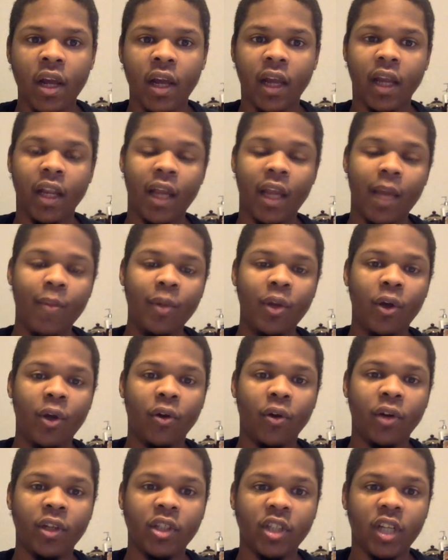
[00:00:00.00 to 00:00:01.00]
and let me
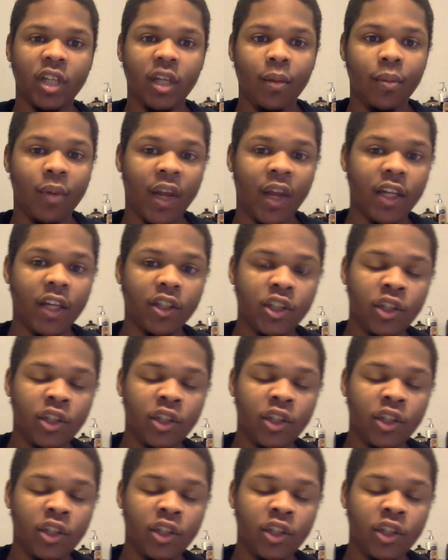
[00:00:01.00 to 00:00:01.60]
know, should he play